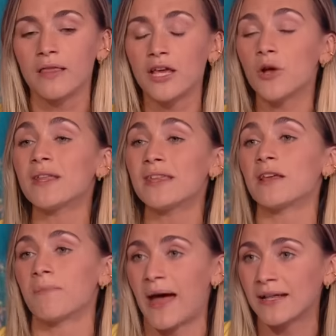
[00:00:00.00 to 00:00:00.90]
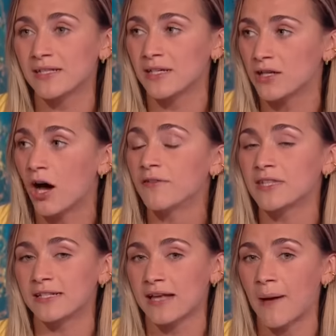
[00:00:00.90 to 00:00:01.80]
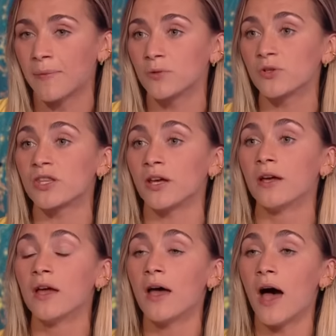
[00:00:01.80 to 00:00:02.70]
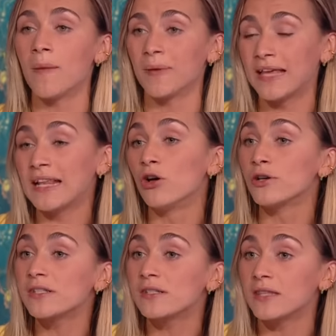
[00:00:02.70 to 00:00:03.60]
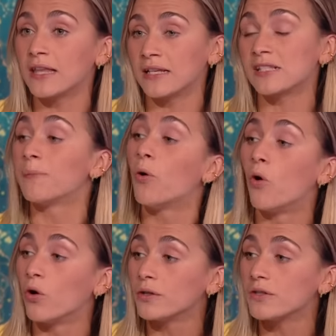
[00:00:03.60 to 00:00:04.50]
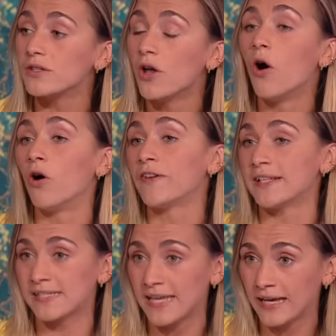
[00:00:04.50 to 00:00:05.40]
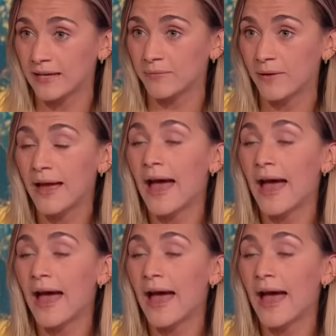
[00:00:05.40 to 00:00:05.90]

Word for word: The only thing that mattered after this happened was that um, he lost the support of his team